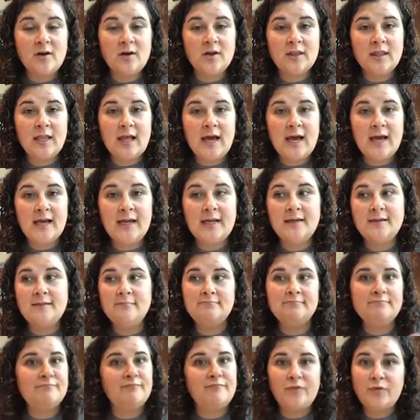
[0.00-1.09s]
online
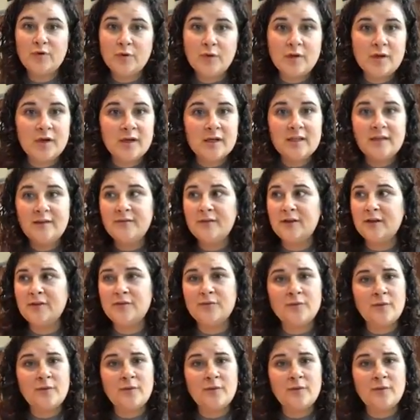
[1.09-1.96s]
through Young Living,